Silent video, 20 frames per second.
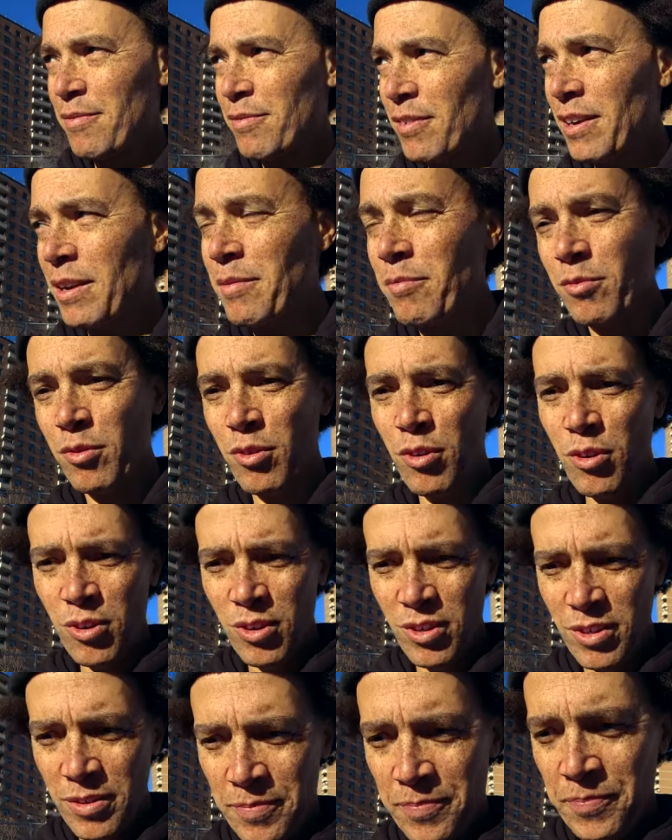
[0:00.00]
frame roll,
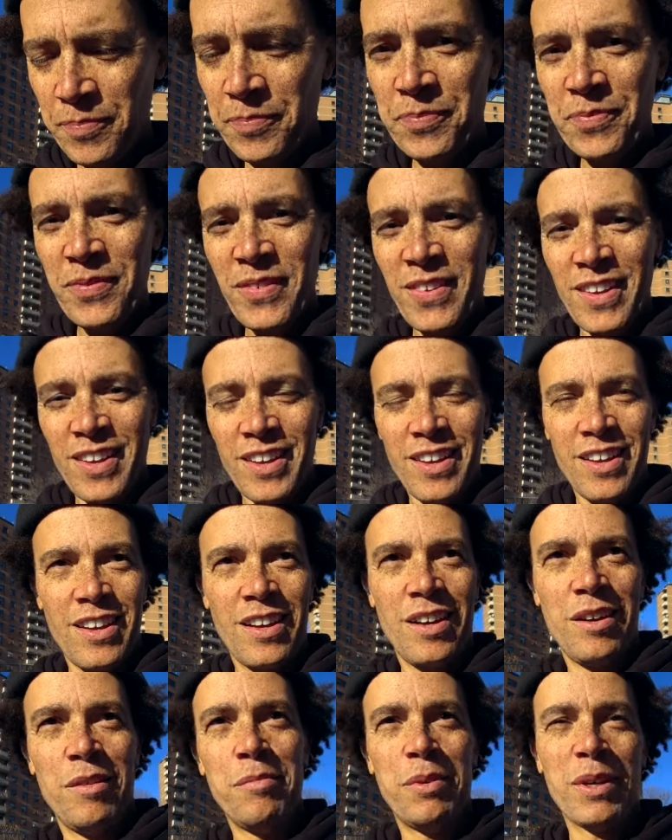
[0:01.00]

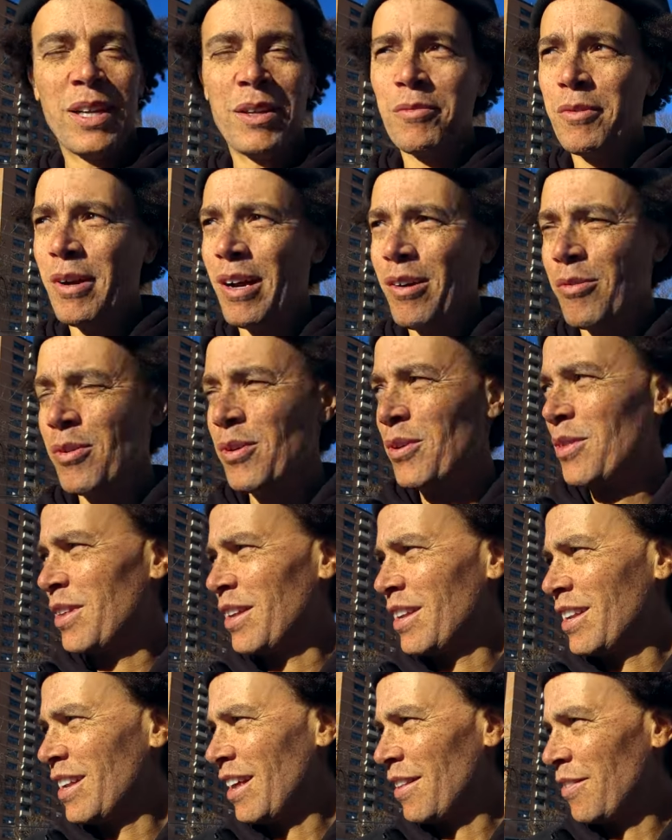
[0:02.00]
but well worth
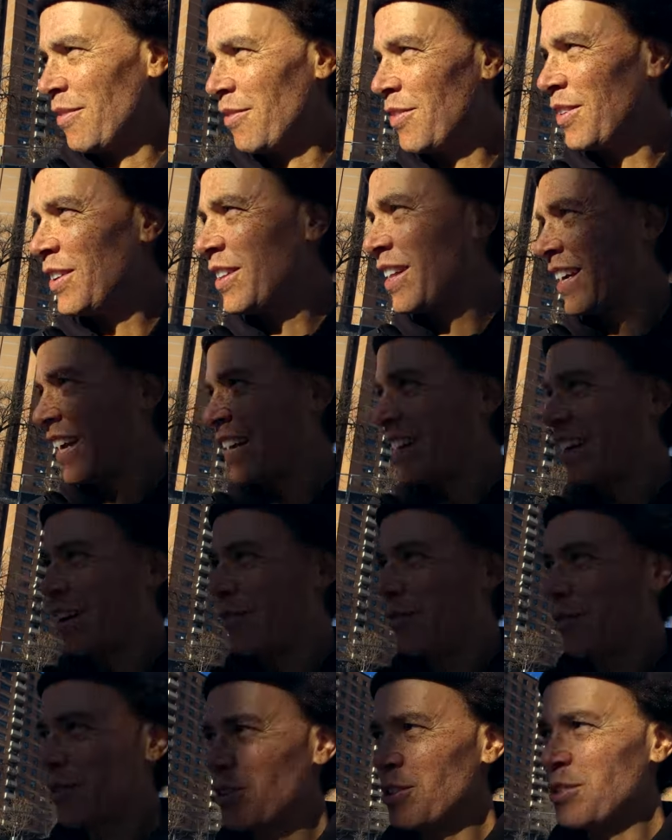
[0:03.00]
it. I feel like I got
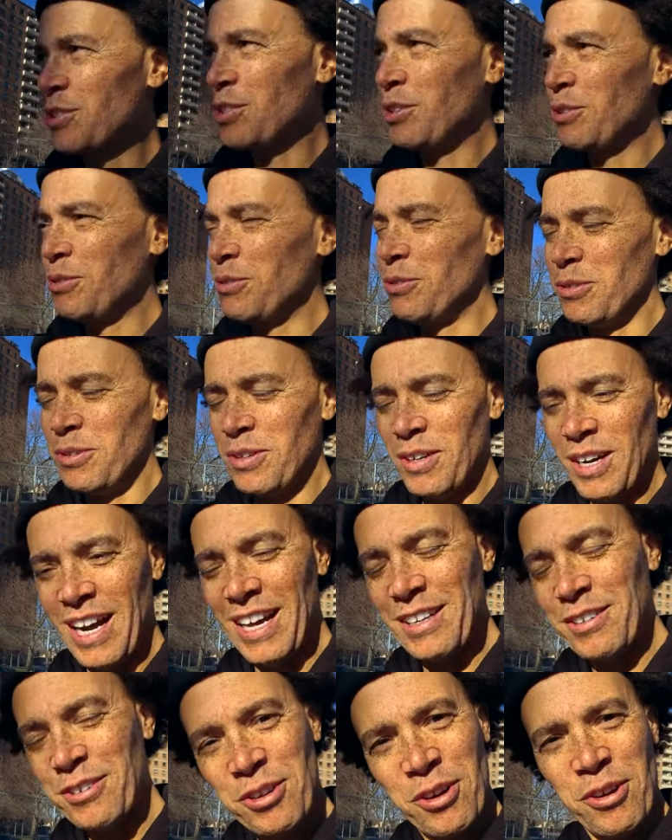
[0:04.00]
one or two. I
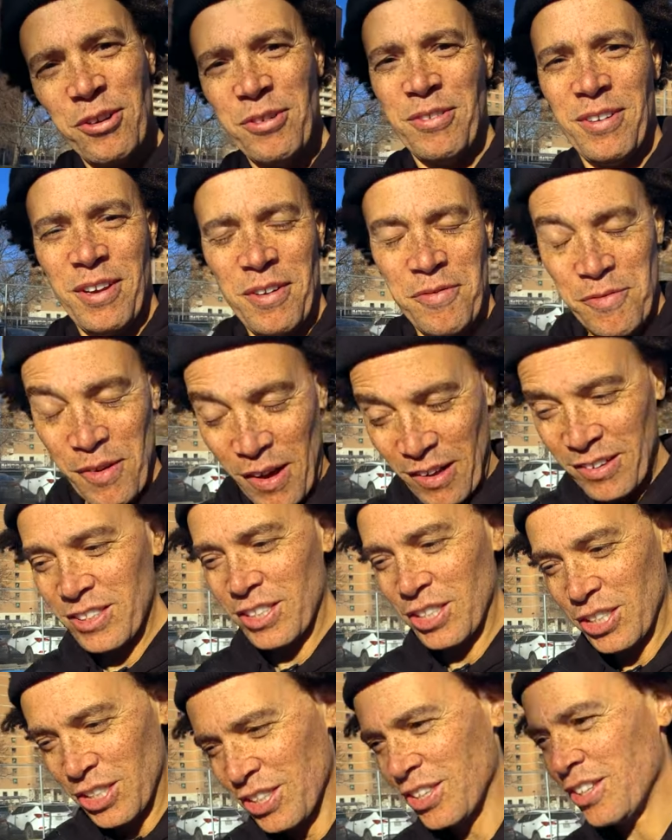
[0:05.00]
don't know. It felt
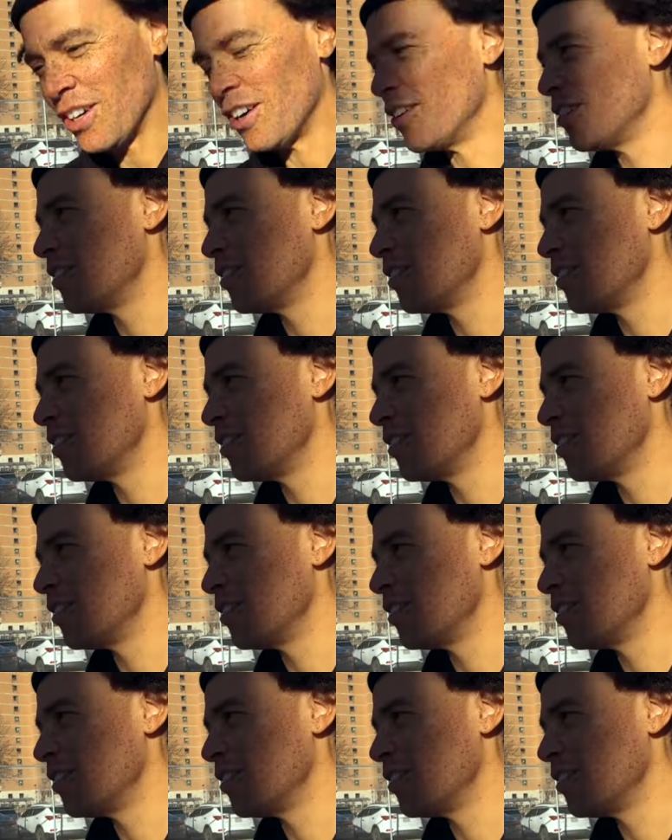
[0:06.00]
good though.